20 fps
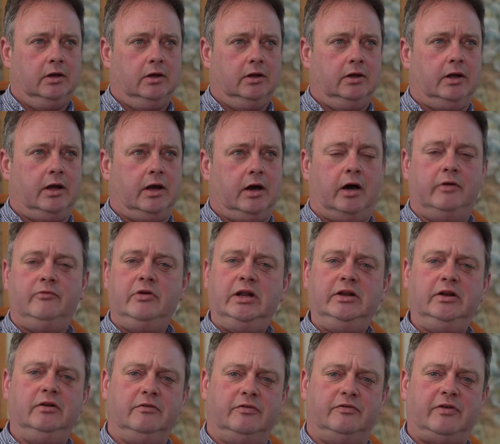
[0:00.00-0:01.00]
yeah, I really
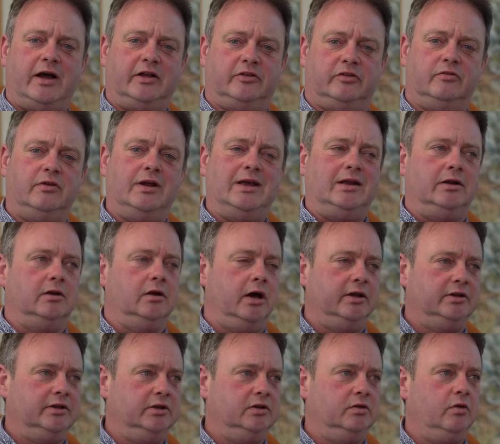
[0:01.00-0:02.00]
didn't factor in, I
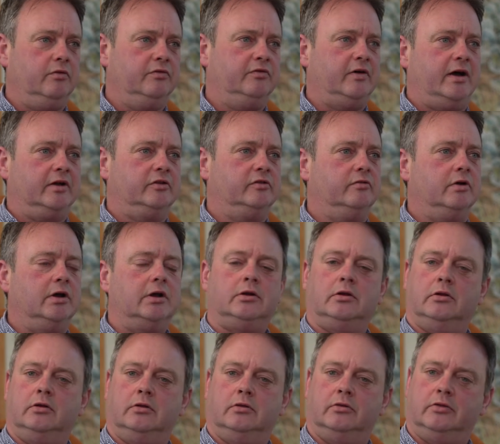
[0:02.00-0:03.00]
did not factor
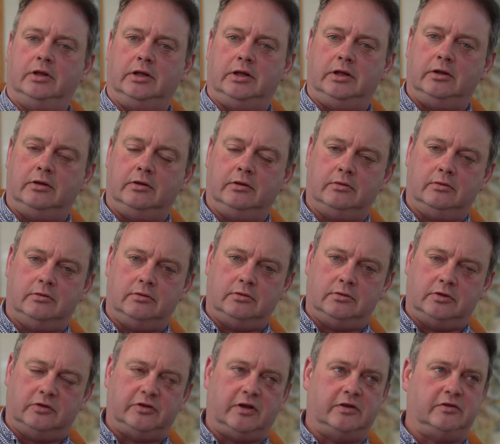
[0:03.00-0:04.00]
in the
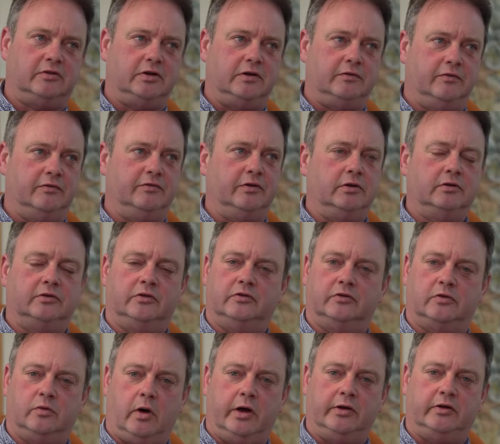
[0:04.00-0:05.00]
necessity for
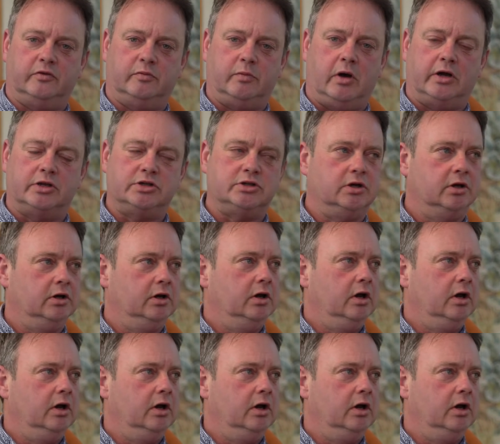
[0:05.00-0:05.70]
filters quite as much.